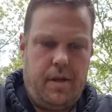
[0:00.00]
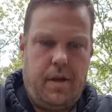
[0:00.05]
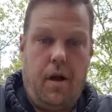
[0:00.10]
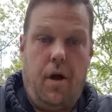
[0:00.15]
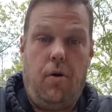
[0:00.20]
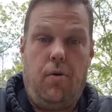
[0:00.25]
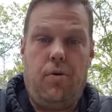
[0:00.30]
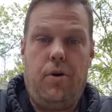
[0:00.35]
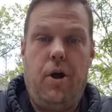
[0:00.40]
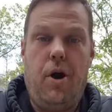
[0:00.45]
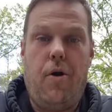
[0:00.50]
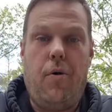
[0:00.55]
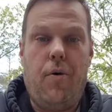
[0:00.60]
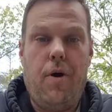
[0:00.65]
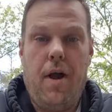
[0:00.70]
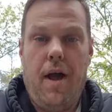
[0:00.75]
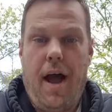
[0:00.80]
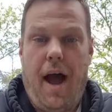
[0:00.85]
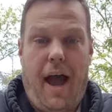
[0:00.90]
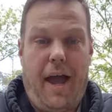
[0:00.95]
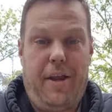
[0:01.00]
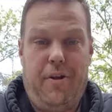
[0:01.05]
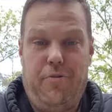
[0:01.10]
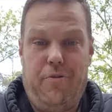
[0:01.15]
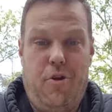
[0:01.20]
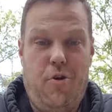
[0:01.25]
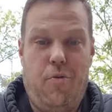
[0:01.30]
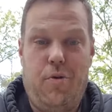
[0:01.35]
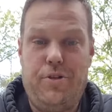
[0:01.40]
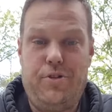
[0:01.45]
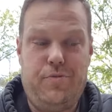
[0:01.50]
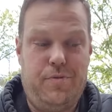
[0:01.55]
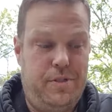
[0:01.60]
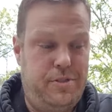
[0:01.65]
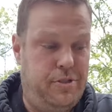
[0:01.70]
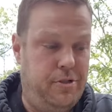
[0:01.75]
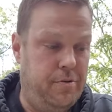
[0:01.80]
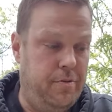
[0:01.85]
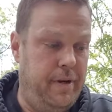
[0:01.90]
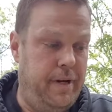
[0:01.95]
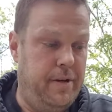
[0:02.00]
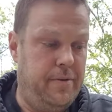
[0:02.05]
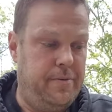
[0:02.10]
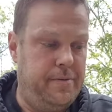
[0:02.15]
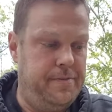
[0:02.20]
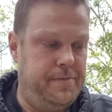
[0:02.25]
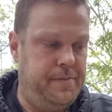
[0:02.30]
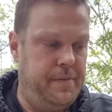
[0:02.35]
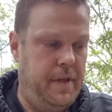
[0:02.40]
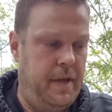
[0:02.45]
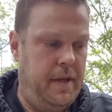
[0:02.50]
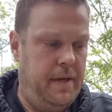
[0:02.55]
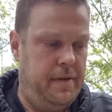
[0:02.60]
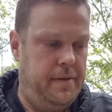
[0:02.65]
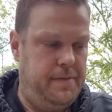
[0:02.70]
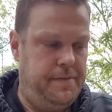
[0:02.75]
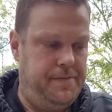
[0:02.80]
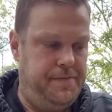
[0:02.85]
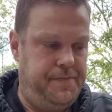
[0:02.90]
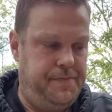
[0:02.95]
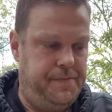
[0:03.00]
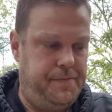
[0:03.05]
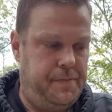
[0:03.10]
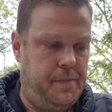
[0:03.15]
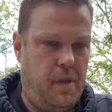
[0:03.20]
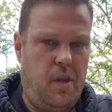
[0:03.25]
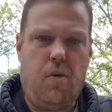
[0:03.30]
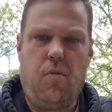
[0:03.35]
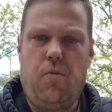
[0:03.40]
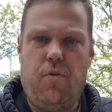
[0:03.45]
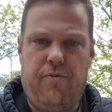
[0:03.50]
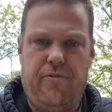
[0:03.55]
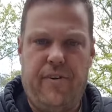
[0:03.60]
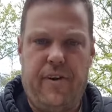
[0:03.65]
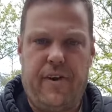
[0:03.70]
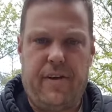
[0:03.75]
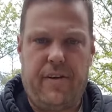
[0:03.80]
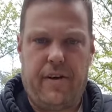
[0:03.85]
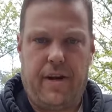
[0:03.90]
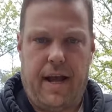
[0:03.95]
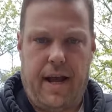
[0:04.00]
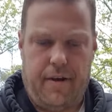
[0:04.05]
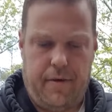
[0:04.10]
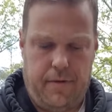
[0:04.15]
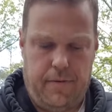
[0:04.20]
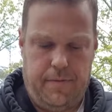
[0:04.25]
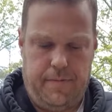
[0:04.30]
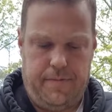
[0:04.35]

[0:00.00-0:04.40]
Oh no, I don't know which ones are real. We'll figure it out.